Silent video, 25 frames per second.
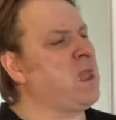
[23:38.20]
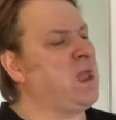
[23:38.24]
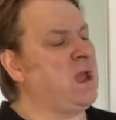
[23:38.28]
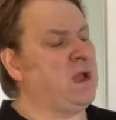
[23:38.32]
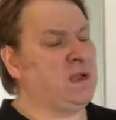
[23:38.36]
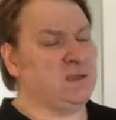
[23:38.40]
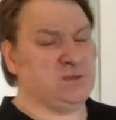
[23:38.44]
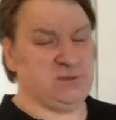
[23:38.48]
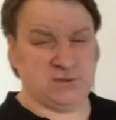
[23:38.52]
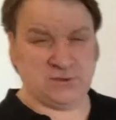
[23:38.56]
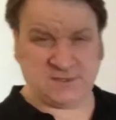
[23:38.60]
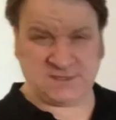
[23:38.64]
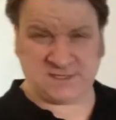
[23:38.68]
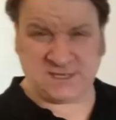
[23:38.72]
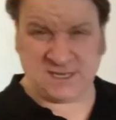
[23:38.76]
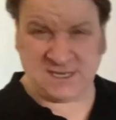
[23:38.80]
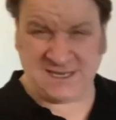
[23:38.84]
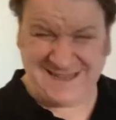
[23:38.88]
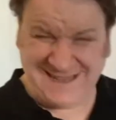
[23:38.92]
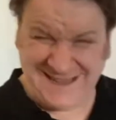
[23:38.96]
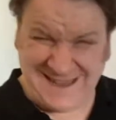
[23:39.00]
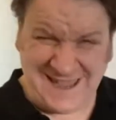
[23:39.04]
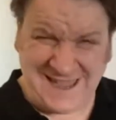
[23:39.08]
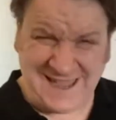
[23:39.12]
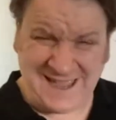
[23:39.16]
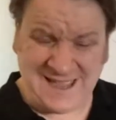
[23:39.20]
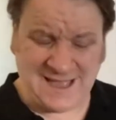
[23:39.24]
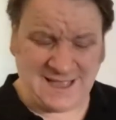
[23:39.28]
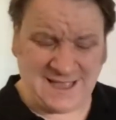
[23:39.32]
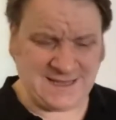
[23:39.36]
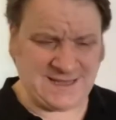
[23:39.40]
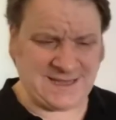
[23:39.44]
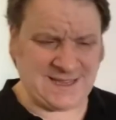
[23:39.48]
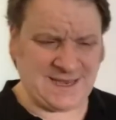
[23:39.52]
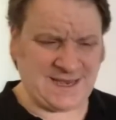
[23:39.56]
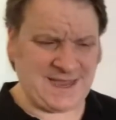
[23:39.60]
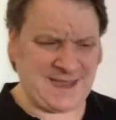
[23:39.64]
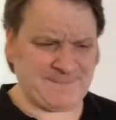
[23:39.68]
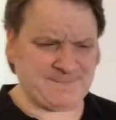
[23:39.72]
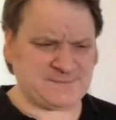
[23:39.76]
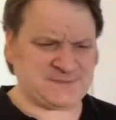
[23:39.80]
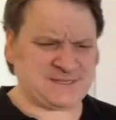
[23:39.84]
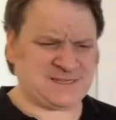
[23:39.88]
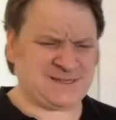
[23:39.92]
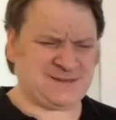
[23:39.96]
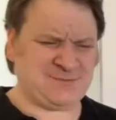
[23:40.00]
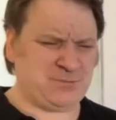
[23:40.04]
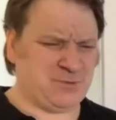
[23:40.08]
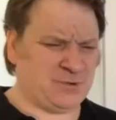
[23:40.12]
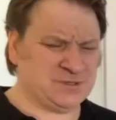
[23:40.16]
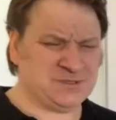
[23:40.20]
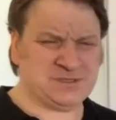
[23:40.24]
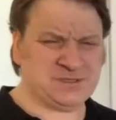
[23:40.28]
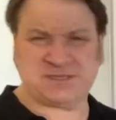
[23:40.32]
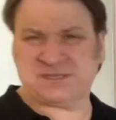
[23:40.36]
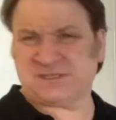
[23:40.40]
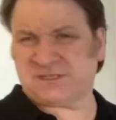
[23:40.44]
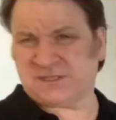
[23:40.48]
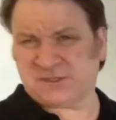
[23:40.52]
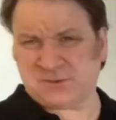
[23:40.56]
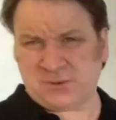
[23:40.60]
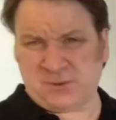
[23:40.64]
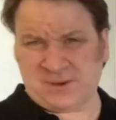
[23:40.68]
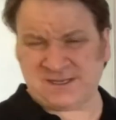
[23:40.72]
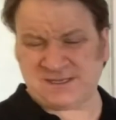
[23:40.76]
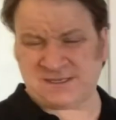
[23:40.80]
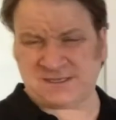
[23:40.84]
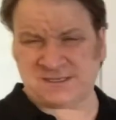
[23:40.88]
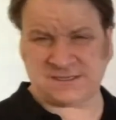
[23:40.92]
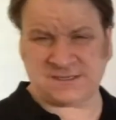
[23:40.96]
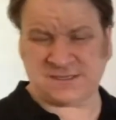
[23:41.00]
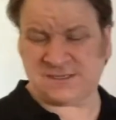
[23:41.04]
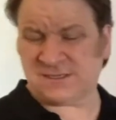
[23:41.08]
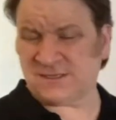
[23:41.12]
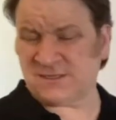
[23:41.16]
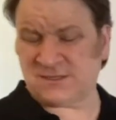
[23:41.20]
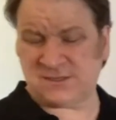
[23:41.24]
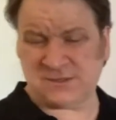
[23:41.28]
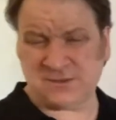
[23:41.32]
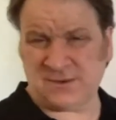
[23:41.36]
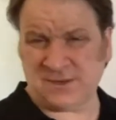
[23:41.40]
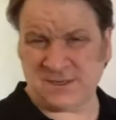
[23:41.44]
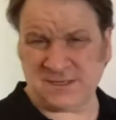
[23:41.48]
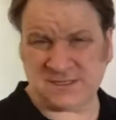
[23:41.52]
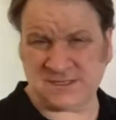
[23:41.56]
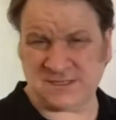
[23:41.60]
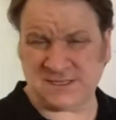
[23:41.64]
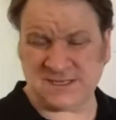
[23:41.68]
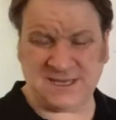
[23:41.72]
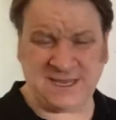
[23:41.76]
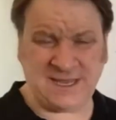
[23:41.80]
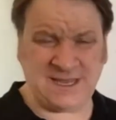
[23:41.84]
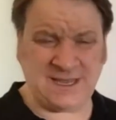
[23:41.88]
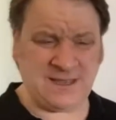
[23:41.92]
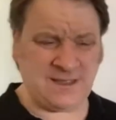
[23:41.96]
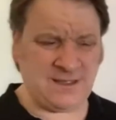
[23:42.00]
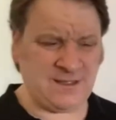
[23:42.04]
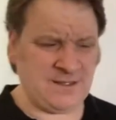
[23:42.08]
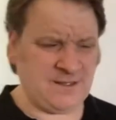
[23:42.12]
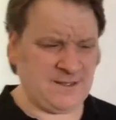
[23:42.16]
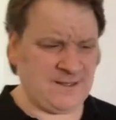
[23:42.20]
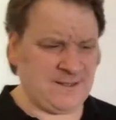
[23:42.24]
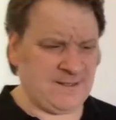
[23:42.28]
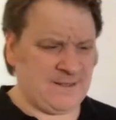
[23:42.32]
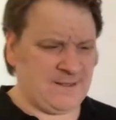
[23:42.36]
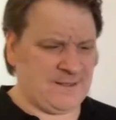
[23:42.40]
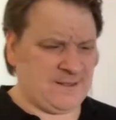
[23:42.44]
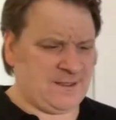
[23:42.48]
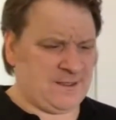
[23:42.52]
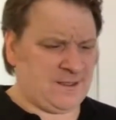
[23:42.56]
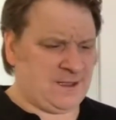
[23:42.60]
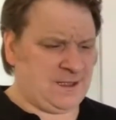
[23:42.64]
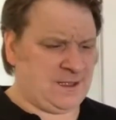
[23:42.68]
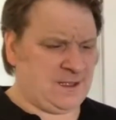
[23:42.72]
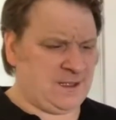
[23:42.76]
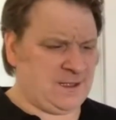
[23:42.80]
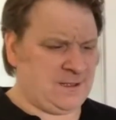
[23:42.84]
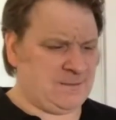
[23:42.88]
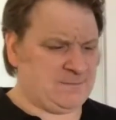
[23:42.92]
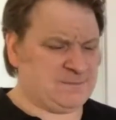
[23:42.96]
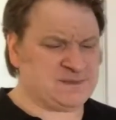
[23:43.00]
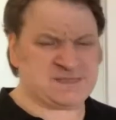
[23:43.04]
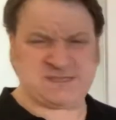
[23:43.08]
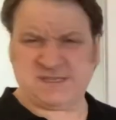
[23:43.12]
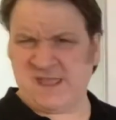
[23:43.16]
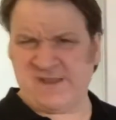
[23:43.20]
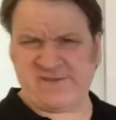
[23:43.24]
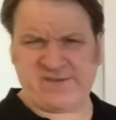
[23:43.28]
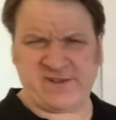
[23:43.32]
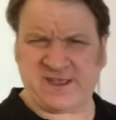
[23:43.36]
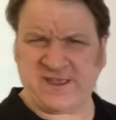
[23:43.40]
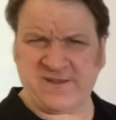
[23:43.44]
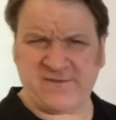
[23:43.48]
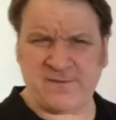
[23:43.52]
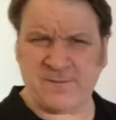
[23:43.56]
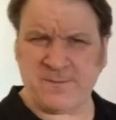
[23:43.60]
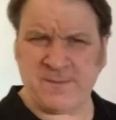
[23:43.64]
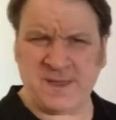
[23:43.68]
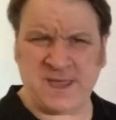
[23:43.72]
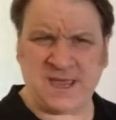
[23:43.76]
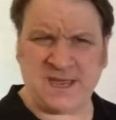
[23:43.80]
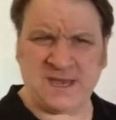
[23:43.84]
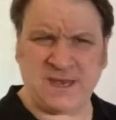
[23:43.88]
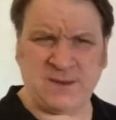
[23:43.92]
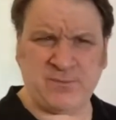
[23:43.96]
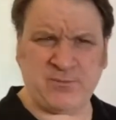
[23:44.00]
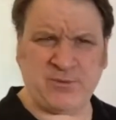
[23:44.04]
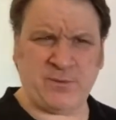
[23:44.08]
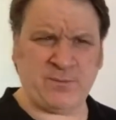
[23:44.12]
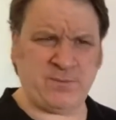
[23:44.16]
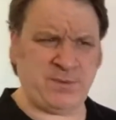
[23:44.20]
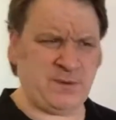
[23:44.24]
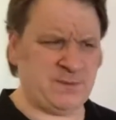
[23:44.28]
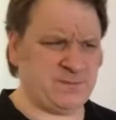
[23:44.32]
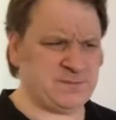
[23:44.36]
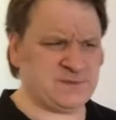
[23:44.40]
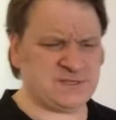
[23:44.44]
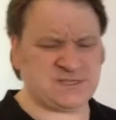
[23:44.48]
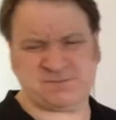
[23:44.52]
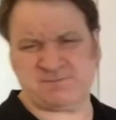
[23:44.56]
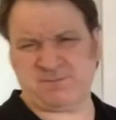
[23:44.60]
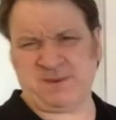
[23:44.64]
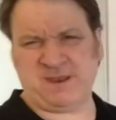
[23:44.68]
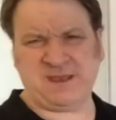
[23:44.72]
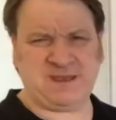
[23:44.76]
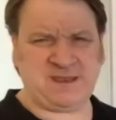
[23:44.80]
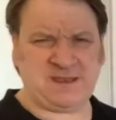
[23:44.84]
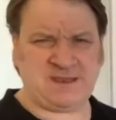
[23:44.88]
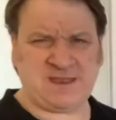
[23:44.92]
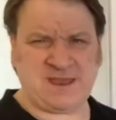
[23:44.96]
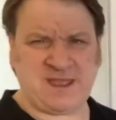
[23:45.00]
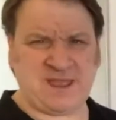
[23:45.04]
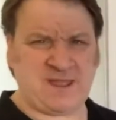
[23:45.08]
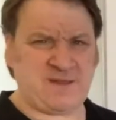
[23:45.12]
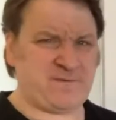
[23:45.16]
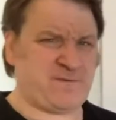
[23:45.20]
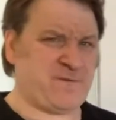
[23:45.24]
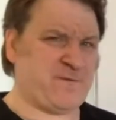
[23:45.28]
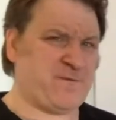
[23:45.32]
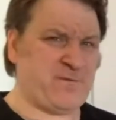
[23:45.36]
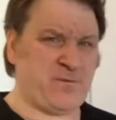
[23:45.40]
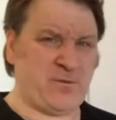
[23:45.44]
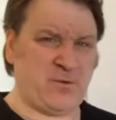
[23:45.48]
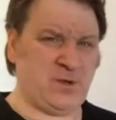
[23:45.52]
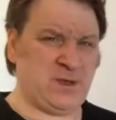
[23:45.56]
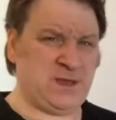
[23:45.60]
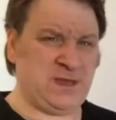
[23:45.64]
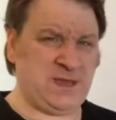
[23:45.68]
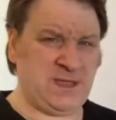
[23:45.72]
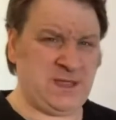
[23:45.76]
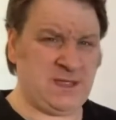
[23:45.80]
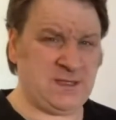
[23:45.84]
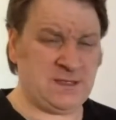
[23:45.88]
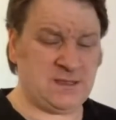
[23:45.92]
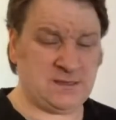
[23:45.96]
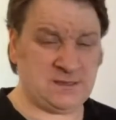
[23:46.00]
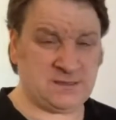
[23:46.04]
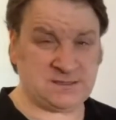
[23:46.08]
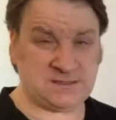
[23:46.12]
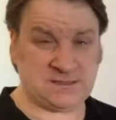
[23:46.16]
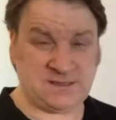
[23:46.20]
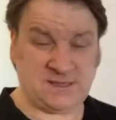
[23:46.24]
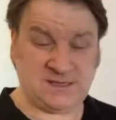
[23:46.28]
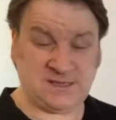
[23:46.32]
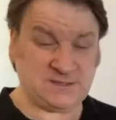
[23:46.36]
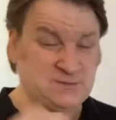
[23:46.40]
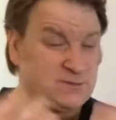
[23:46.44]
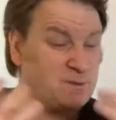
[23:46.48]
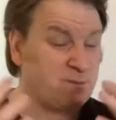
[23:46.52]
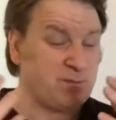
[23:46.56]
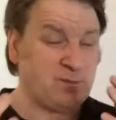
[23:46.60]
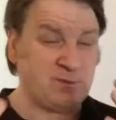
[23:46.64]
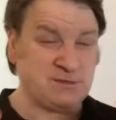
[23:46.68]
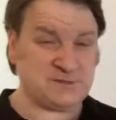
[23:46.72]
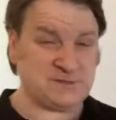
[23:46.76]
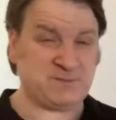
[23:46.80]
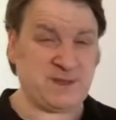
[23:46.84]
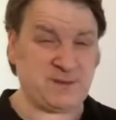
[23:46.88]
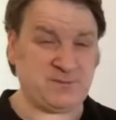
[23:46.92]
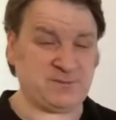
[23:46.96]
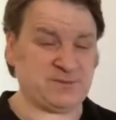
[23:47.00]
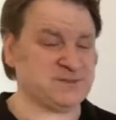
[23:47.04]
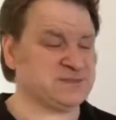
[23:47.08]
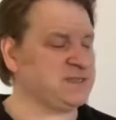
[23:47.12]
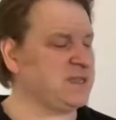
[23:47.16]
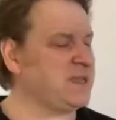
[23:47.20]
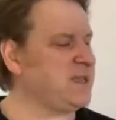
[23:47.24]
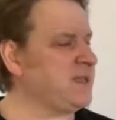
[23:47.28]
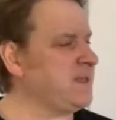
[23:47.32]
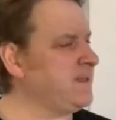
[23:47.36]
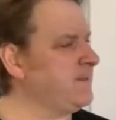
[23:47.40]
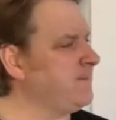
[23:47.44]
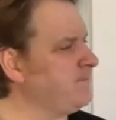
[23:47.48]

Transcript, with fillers: And you'll say, Yeah, I get emptied once, twice, twice a year. Um, it's never given me any problems. It's been in there for 40 years. That's what most people say.